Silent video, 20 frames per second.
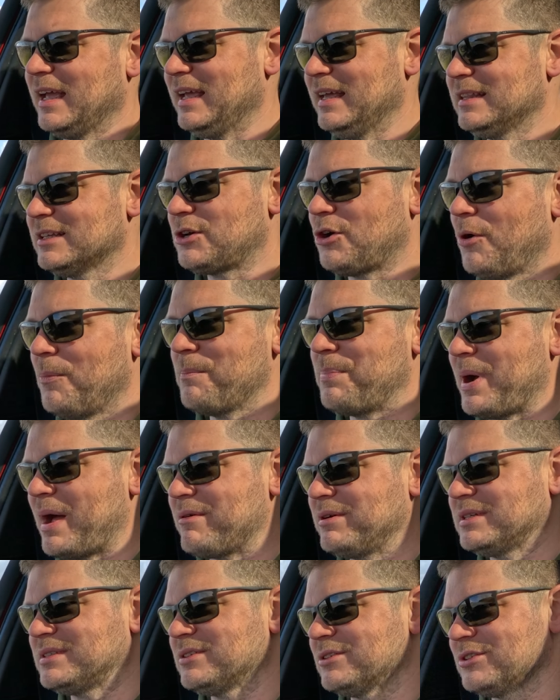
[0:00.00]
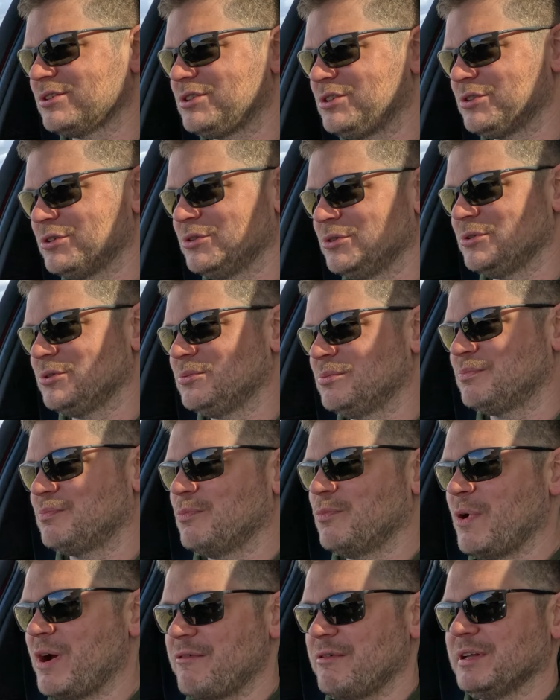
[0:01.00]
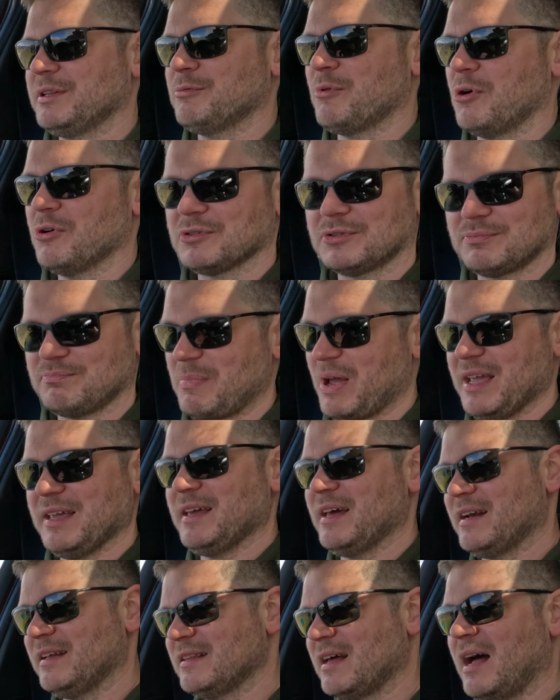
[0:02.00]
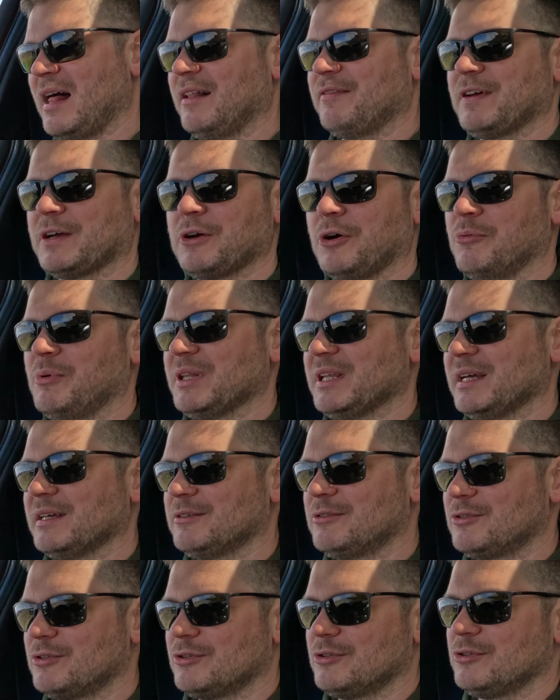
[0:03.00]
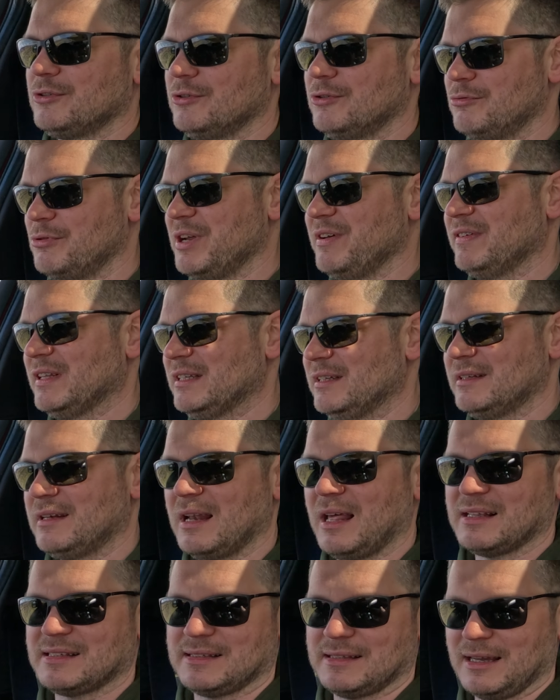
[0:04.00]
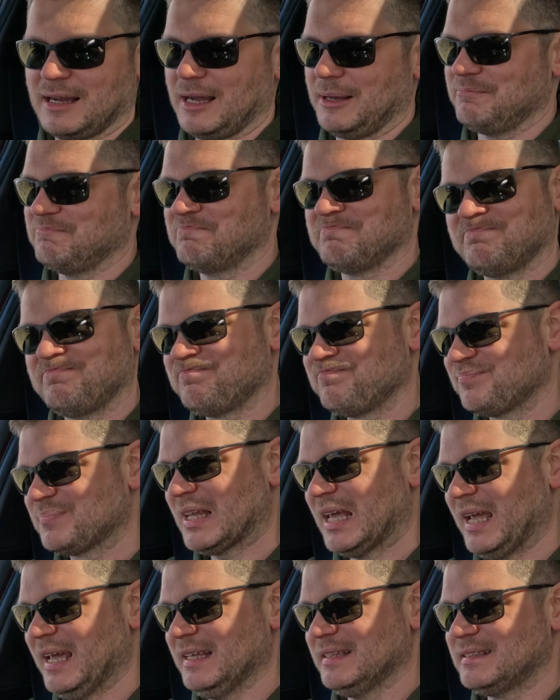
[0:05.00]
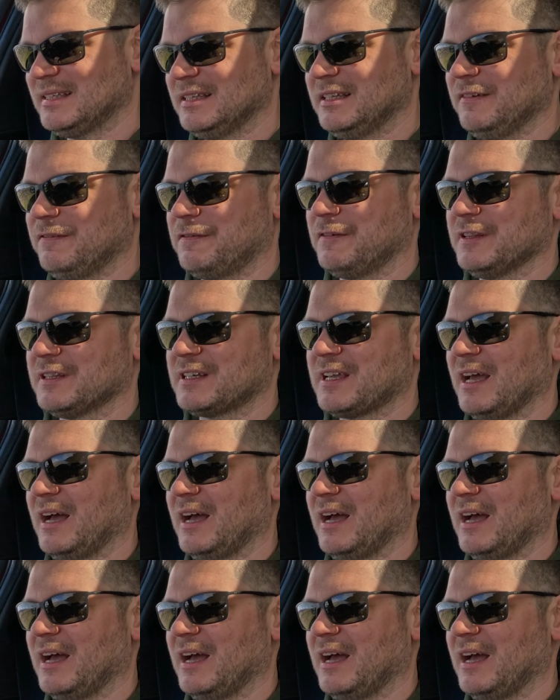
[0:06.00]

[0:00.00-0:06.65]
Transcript: In comparison to where it was a year and a half ago when I driven it last time, it's a different